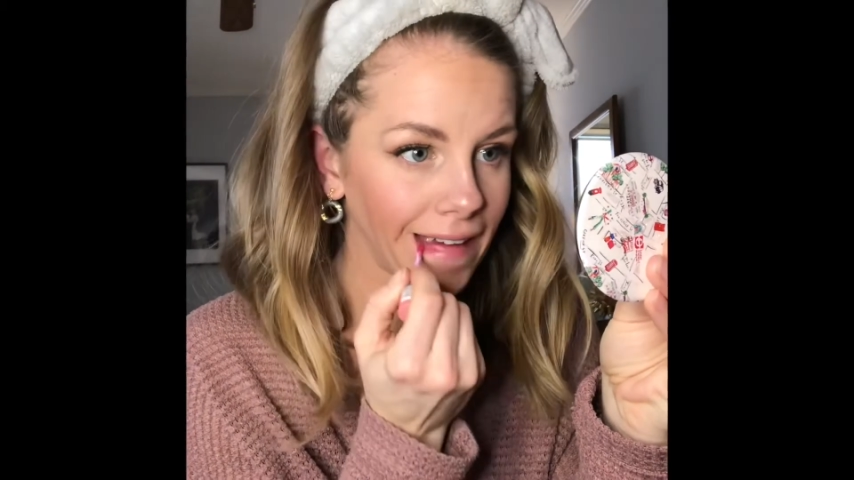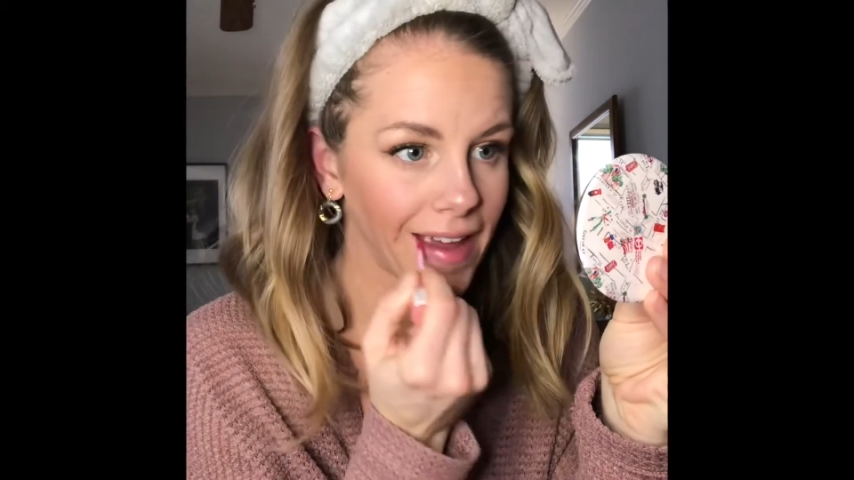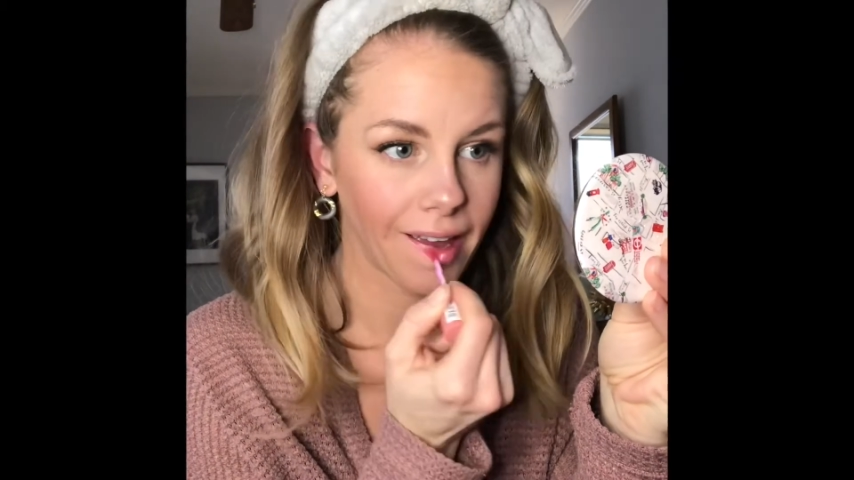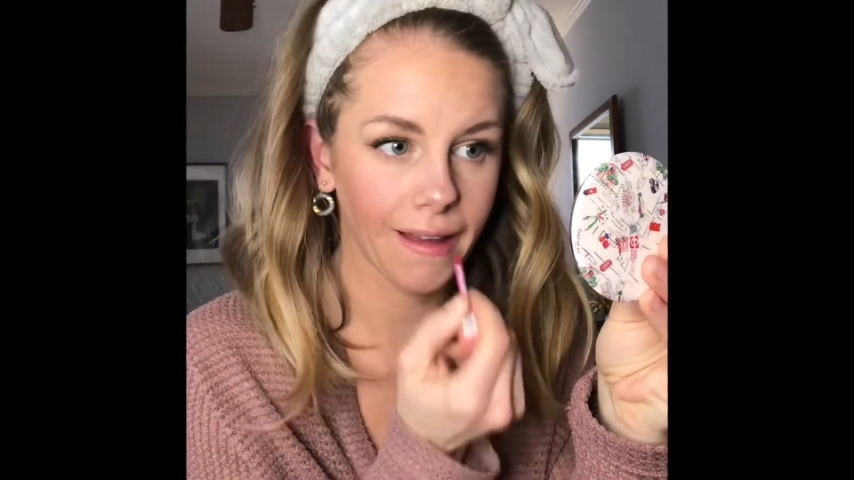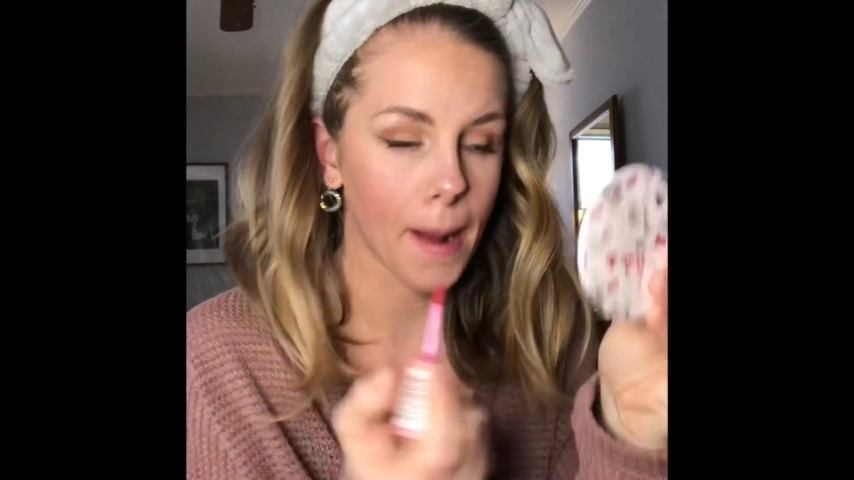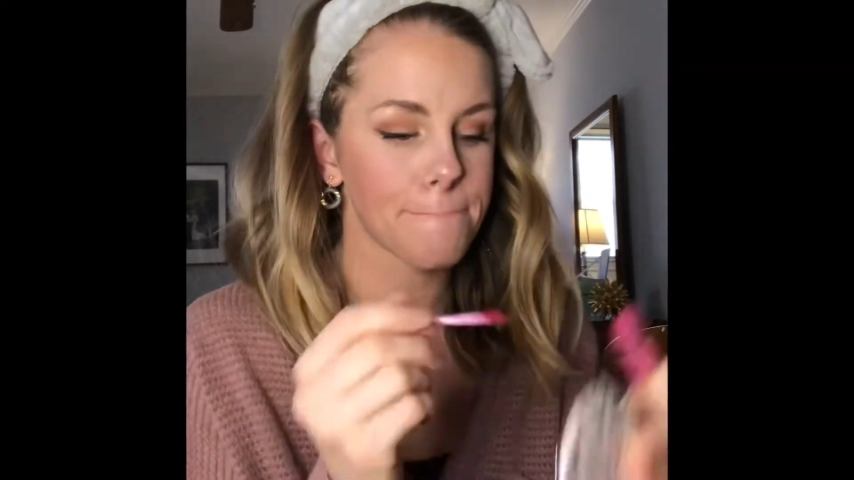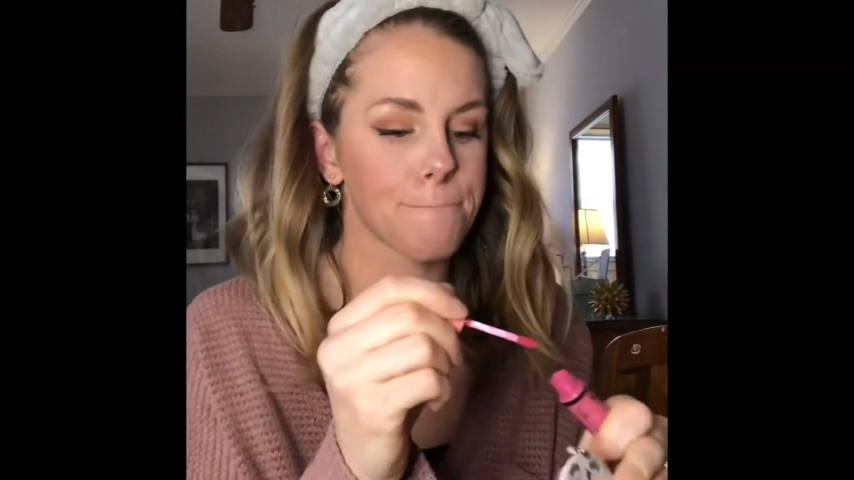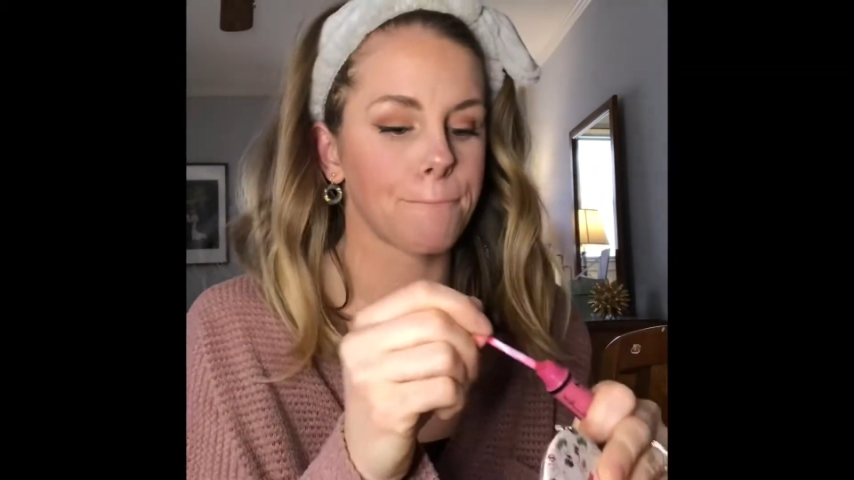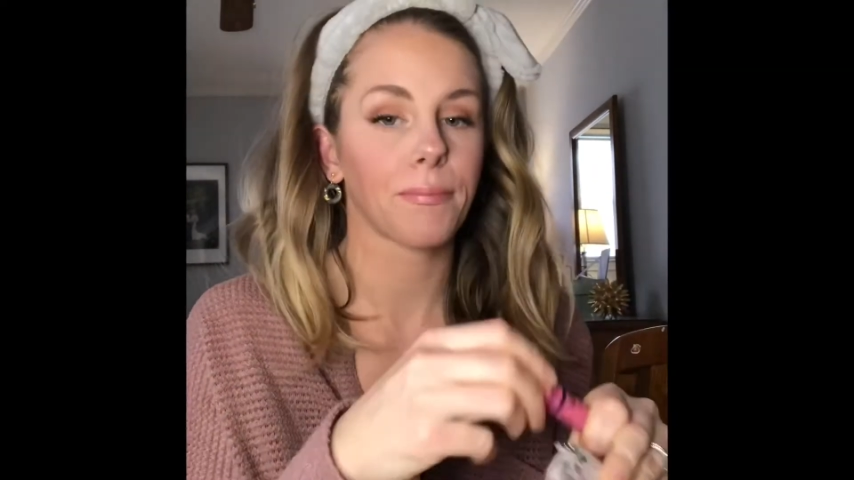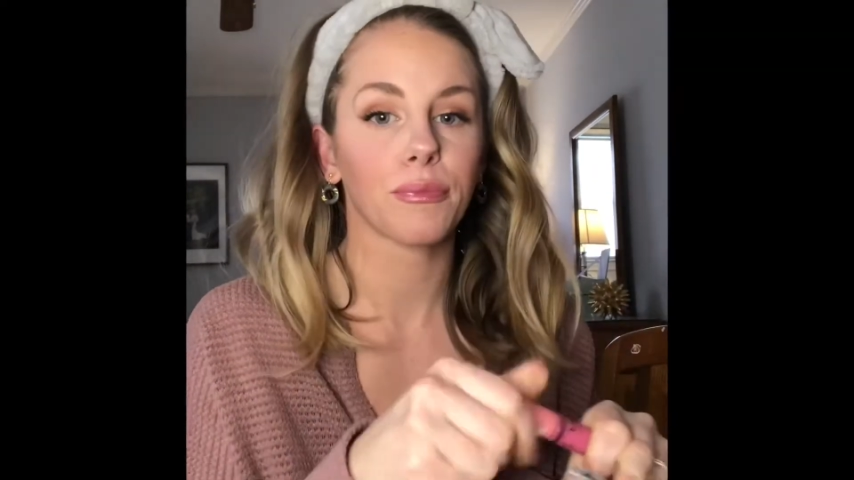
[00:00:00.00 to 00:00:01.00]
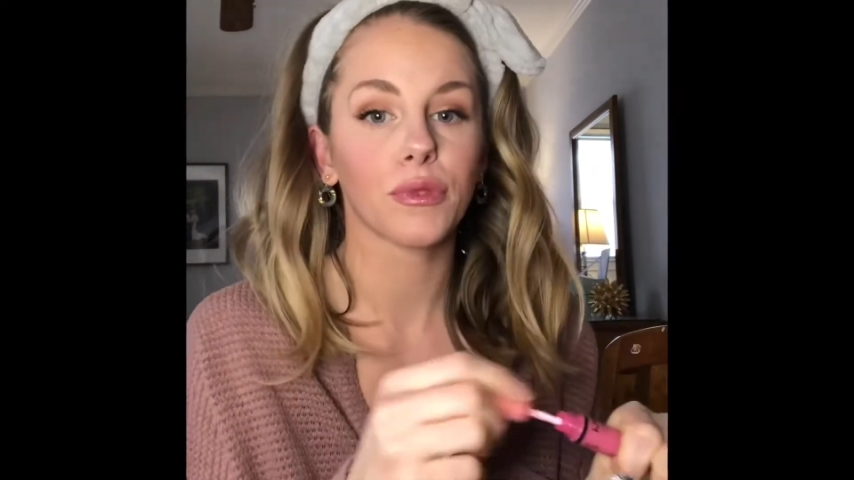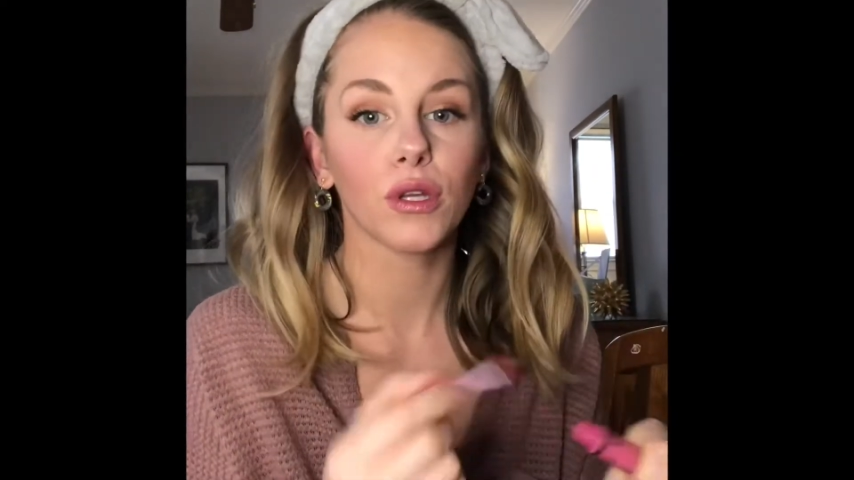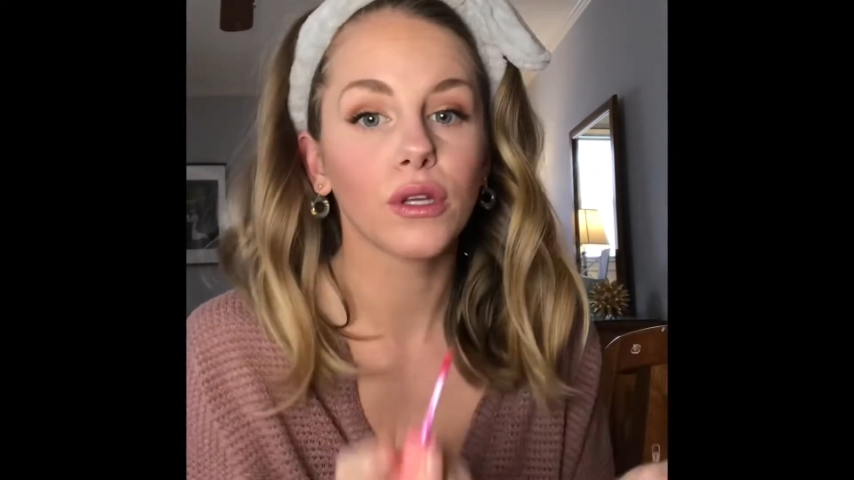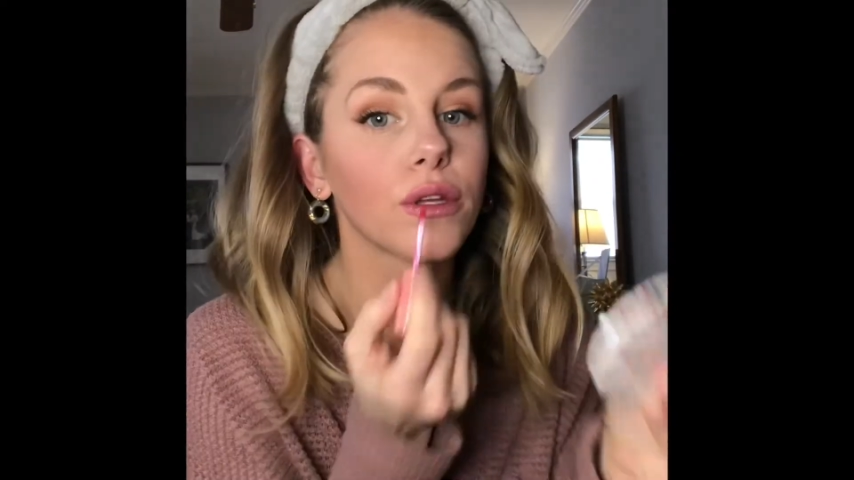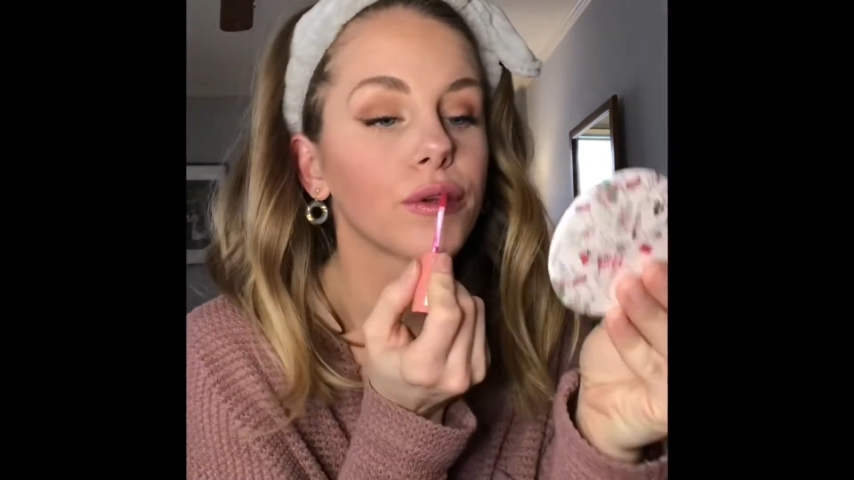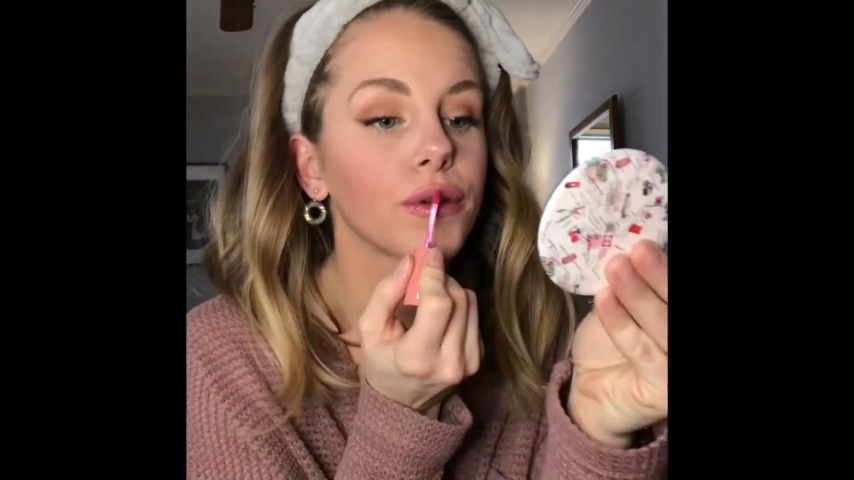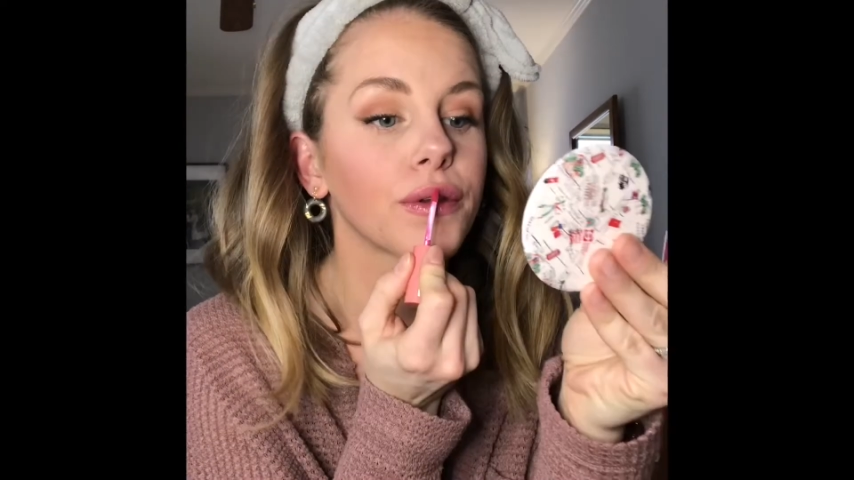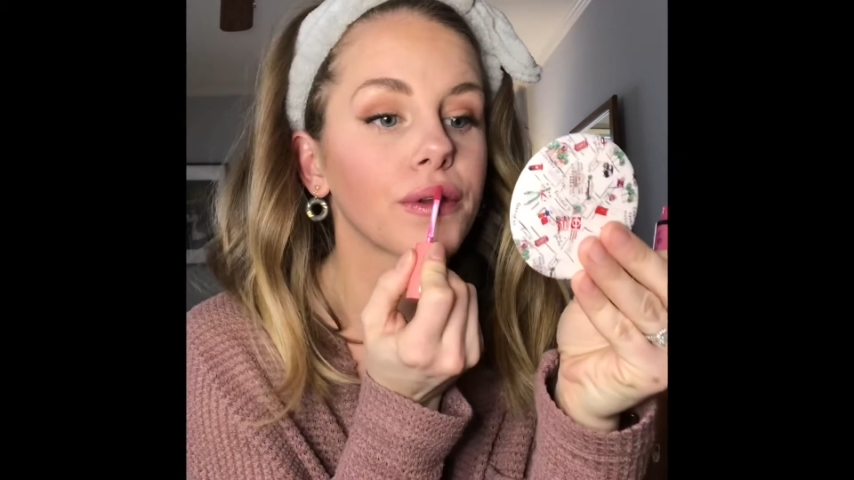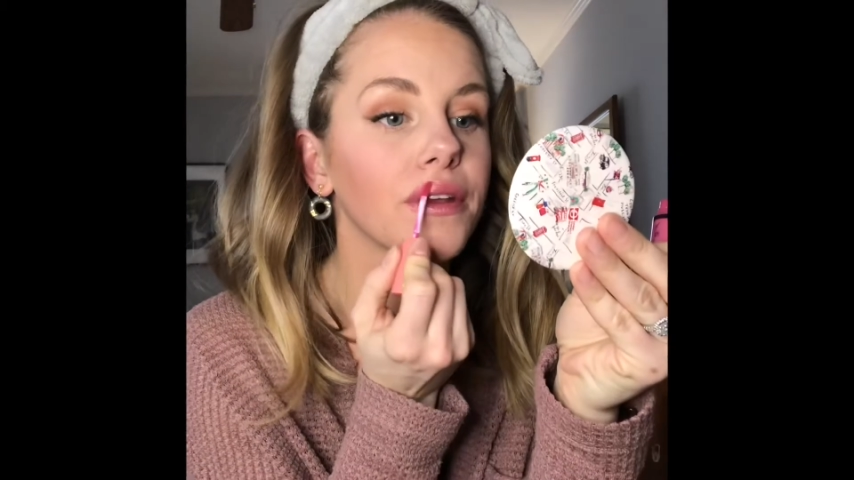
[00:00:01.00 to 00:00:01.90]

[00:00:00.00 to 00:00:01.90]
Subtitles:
in the shade Vanilla Cream Pie.